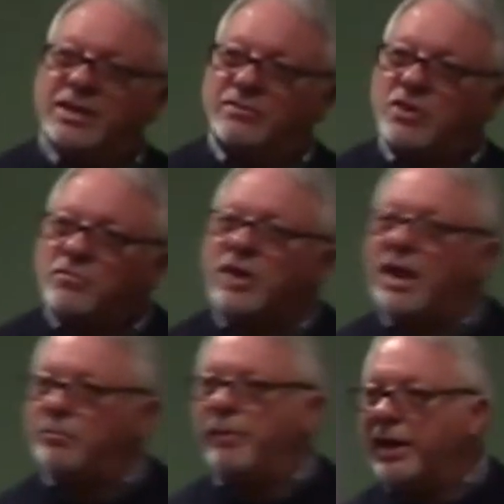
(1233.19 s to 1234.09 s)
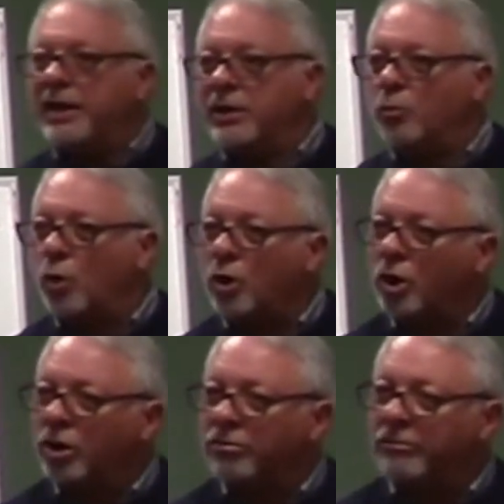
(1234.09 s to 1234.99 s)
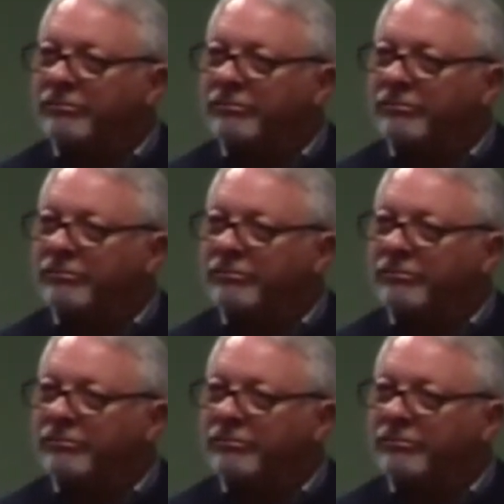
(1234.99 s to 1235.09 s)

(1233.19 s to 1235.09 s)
Have you ever gotten mad at work?